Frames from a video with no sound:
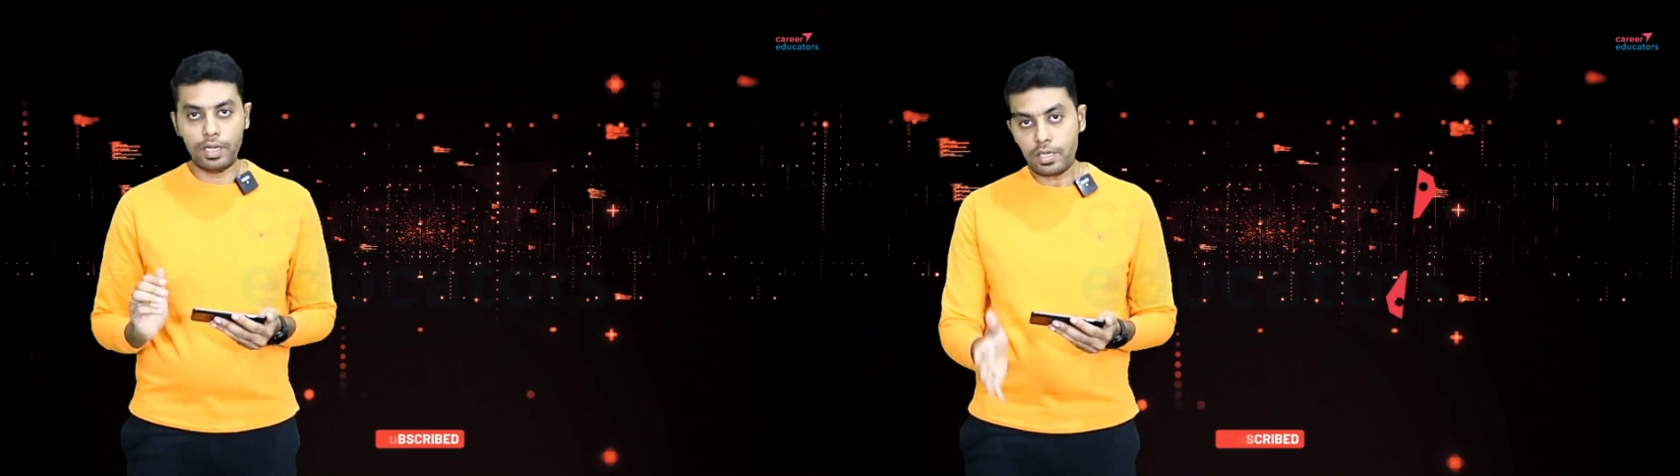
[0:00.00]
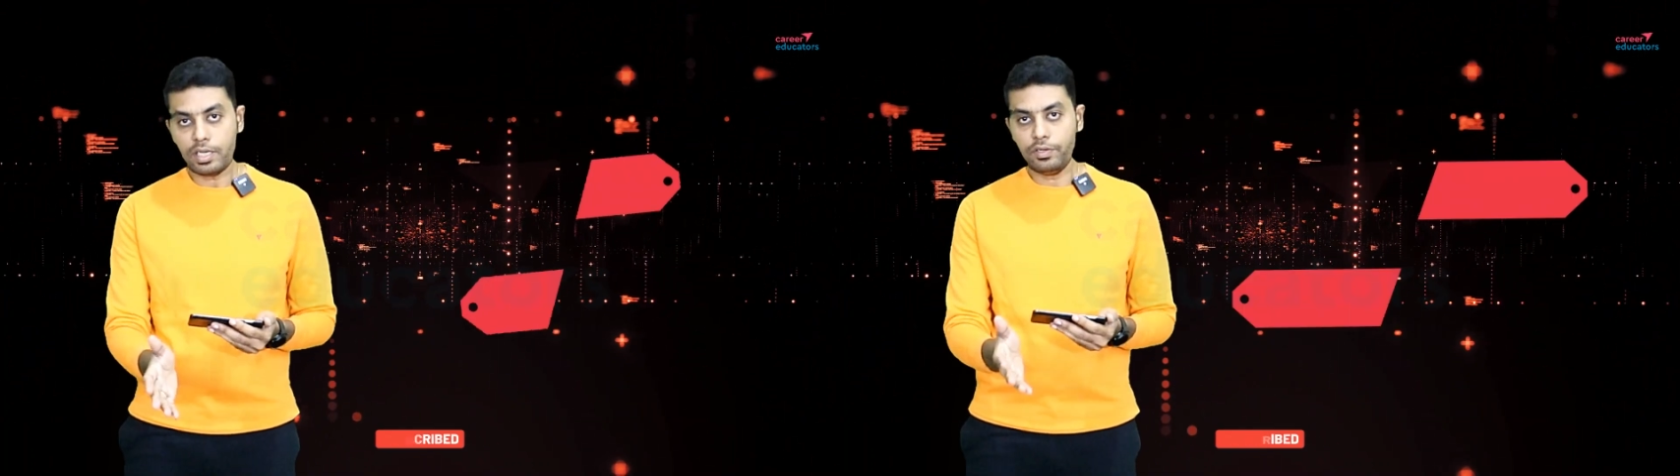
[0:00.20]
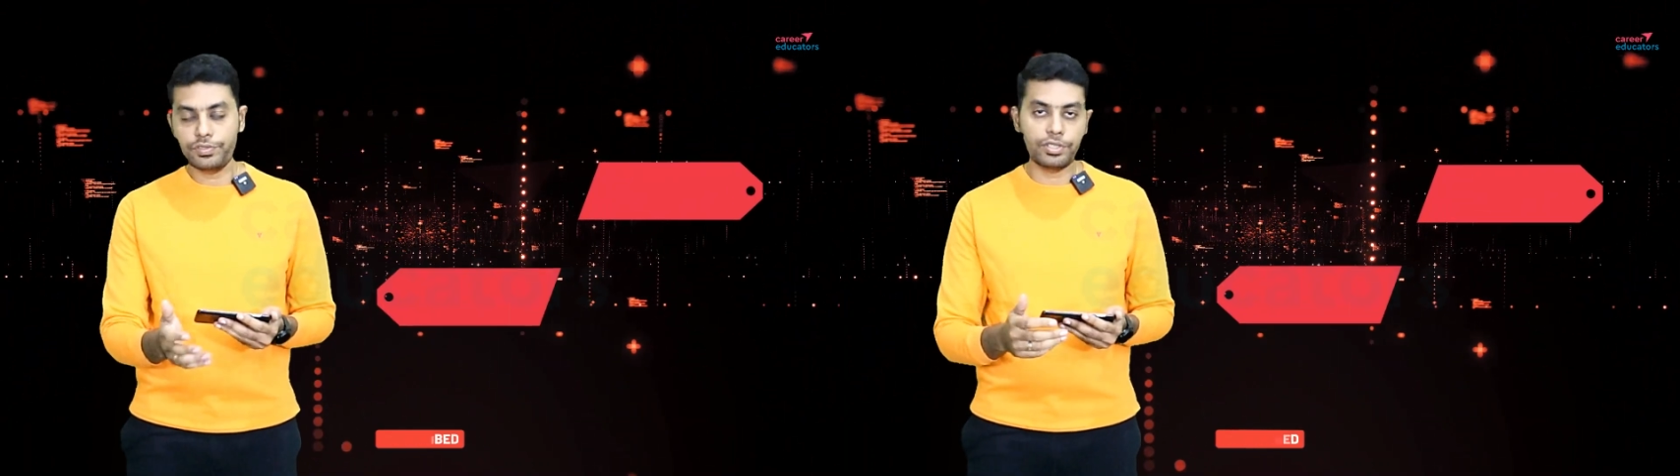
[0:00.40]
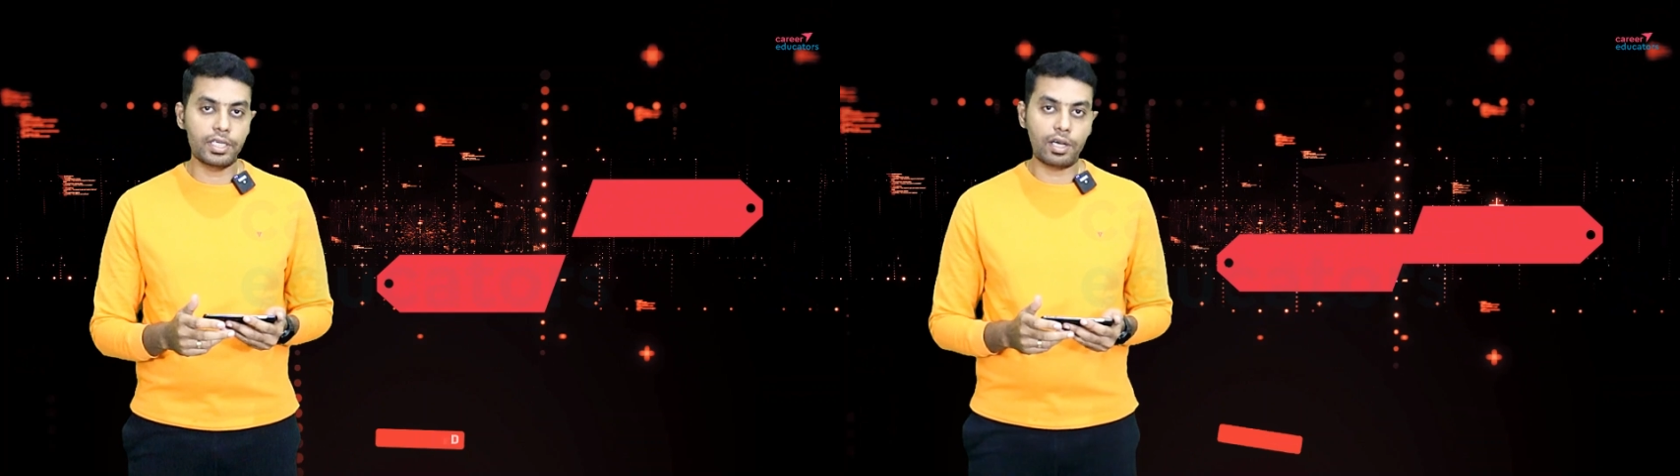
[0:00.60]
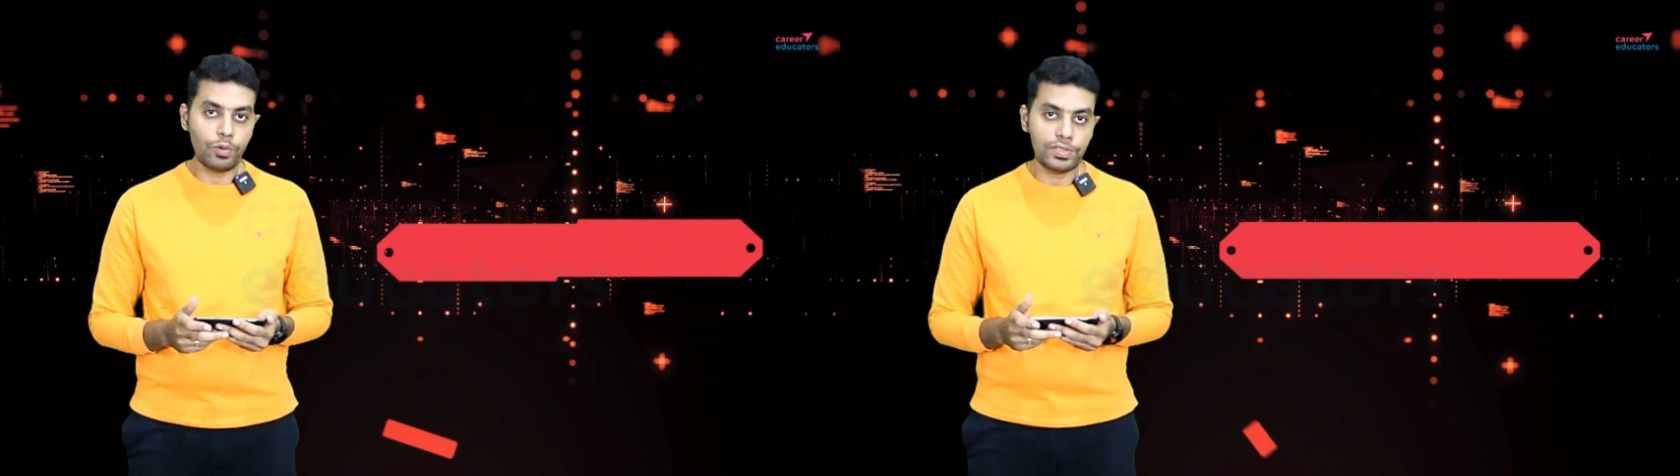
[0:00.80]
Anna
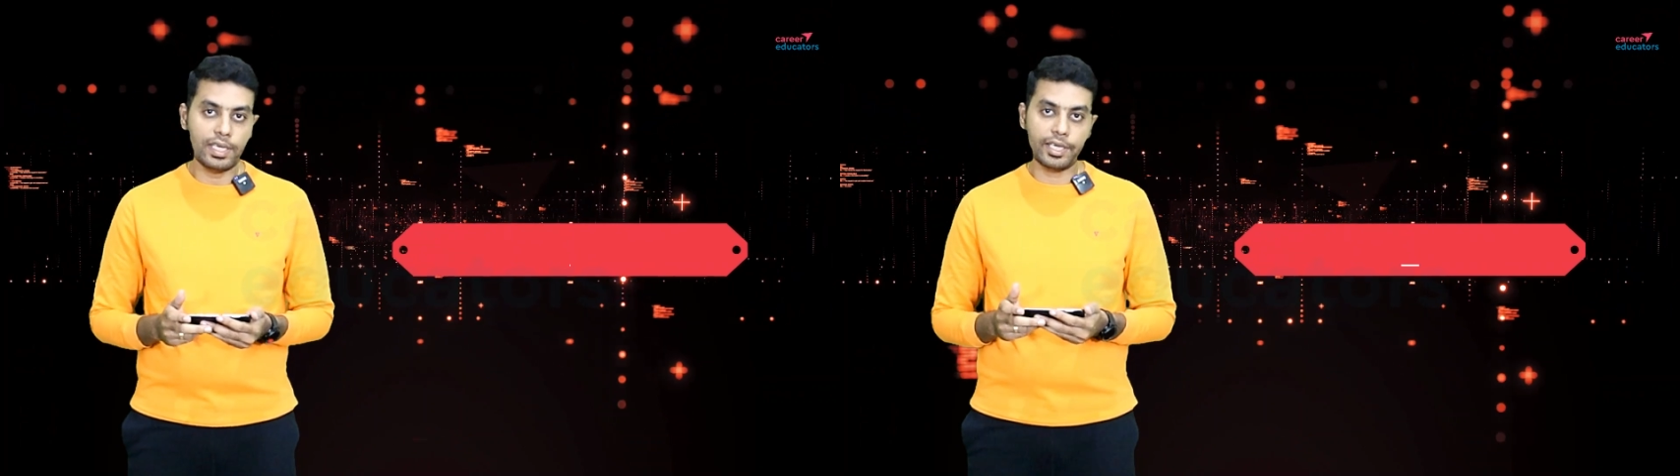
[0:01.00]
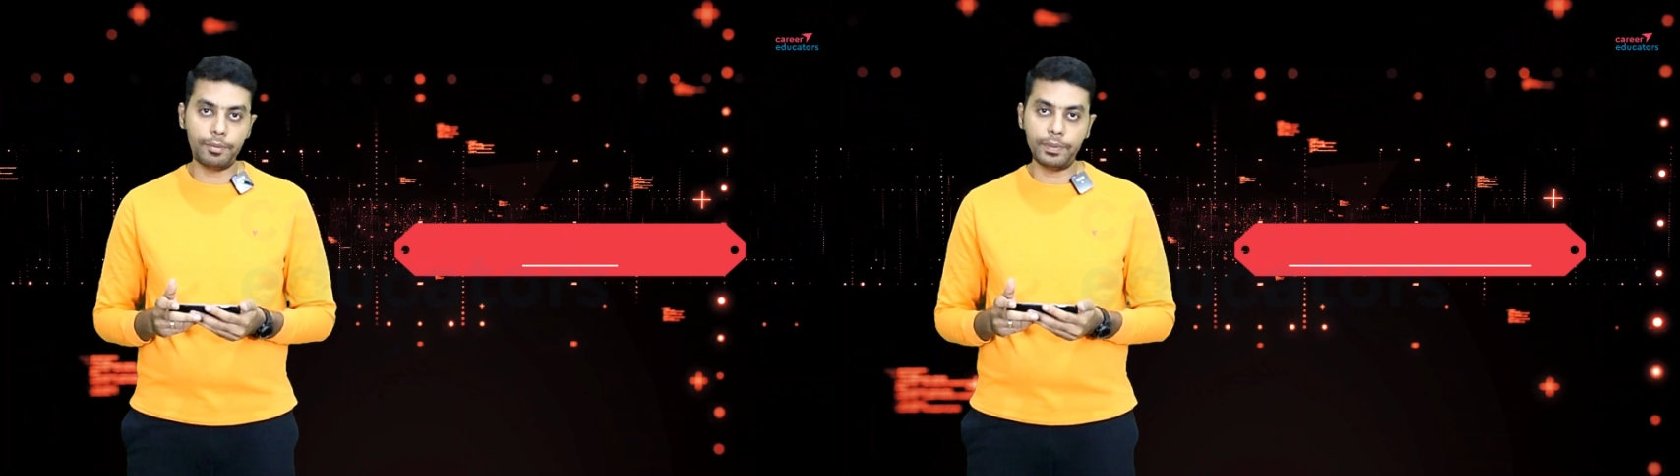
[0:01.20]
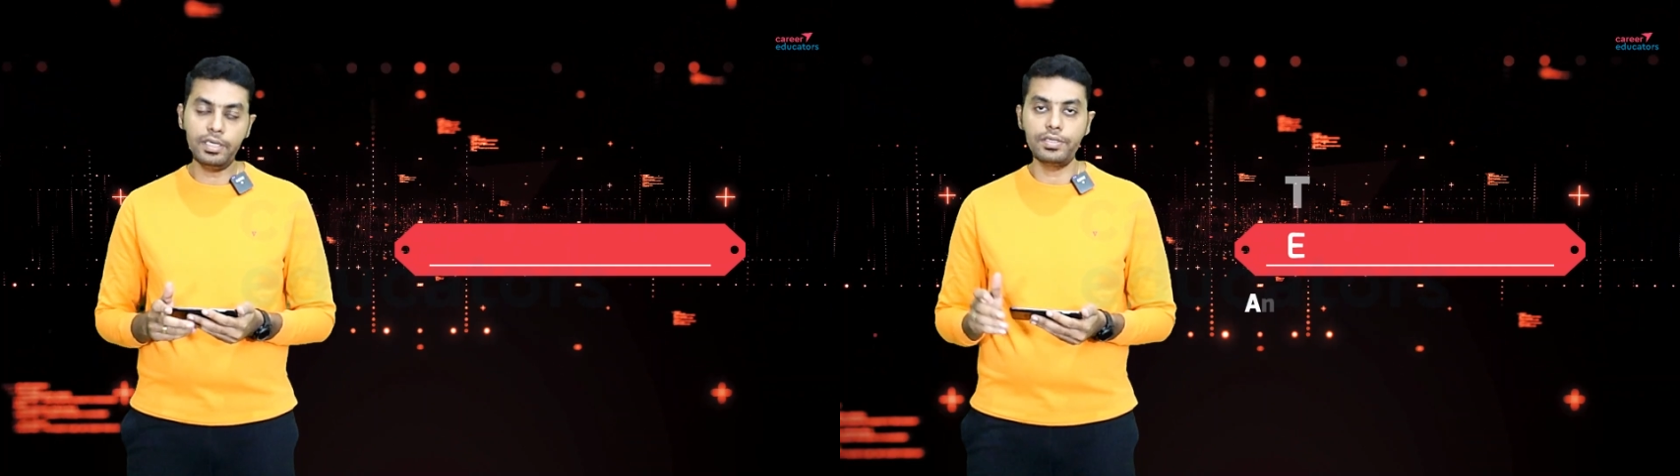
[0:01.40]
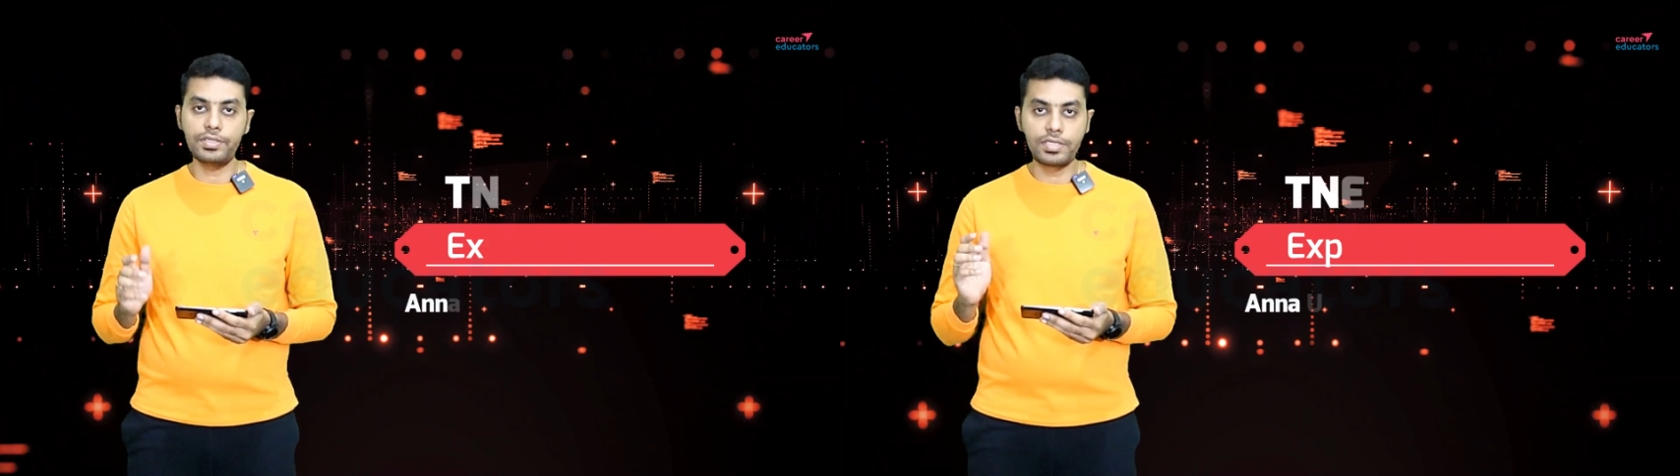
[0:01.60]
University counseling appa